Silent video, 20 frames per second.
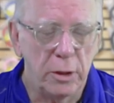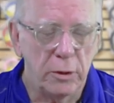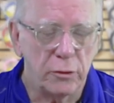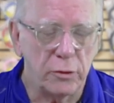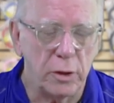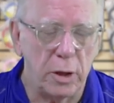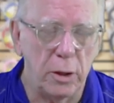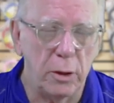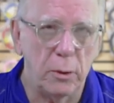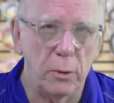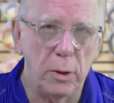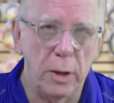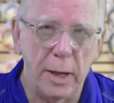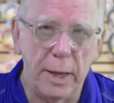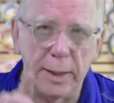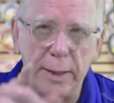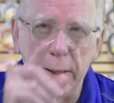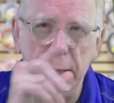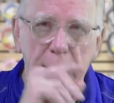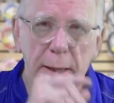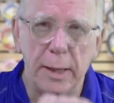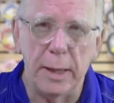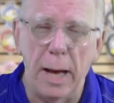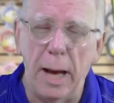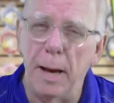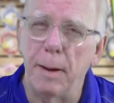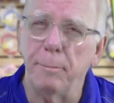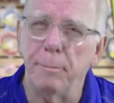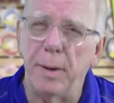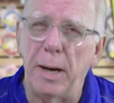So again,
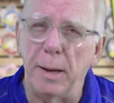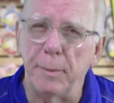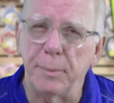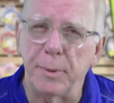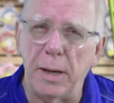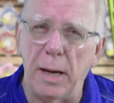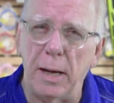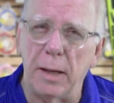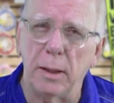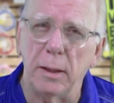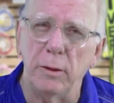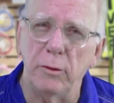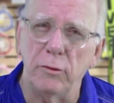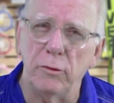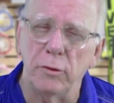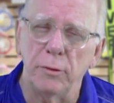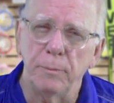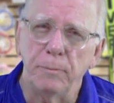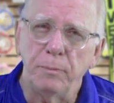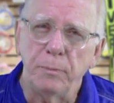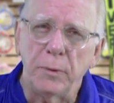I'm Bob Collins,